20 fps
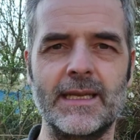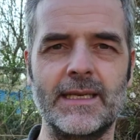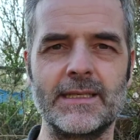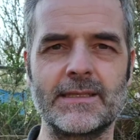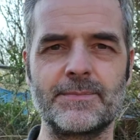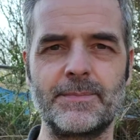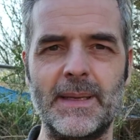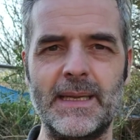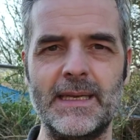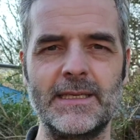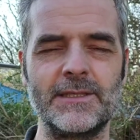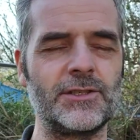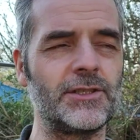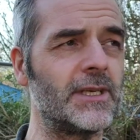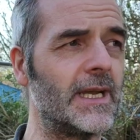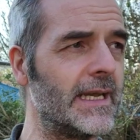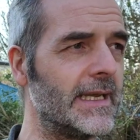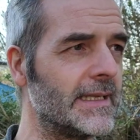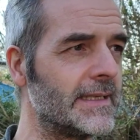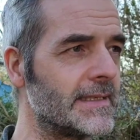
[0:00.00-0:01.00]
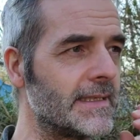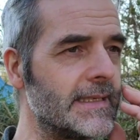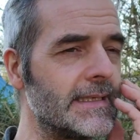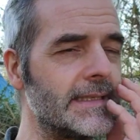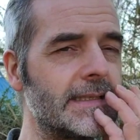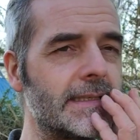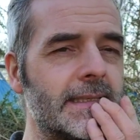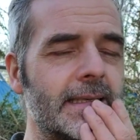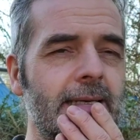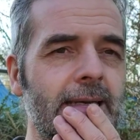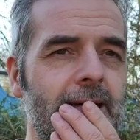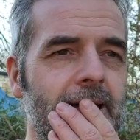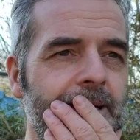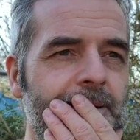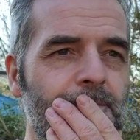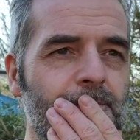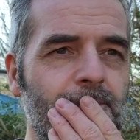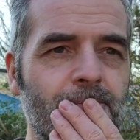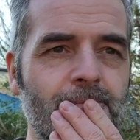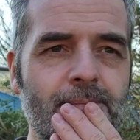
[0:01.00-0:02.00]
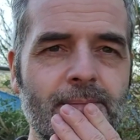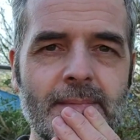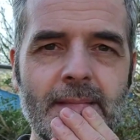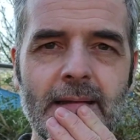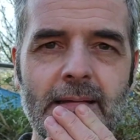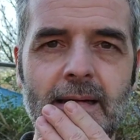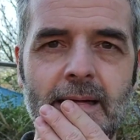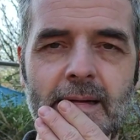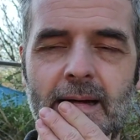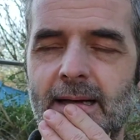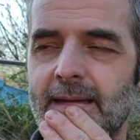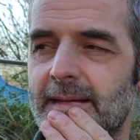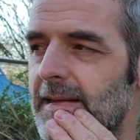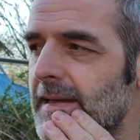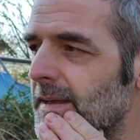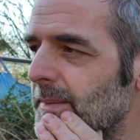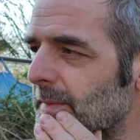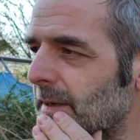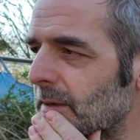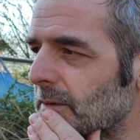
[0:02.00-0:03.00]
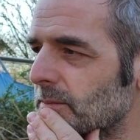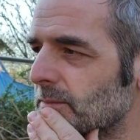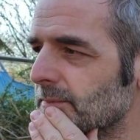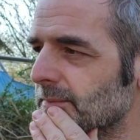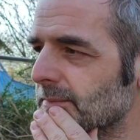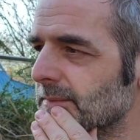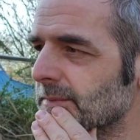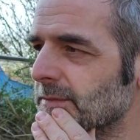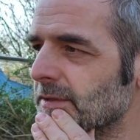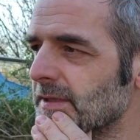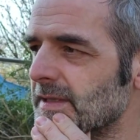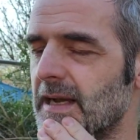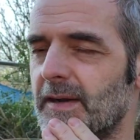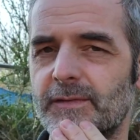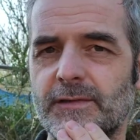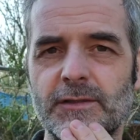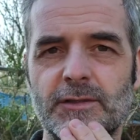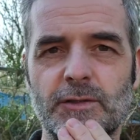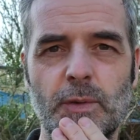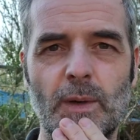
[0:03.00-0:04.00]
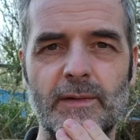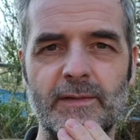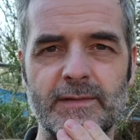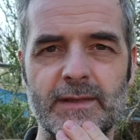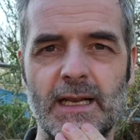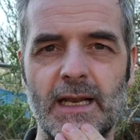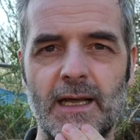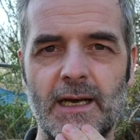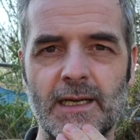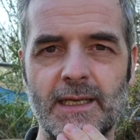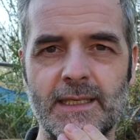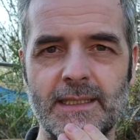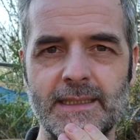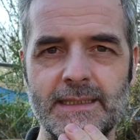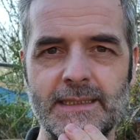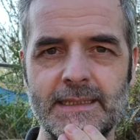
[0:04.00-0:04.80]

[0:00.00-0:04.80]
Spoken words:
It's been in shade since I think about just after 12 o'clock,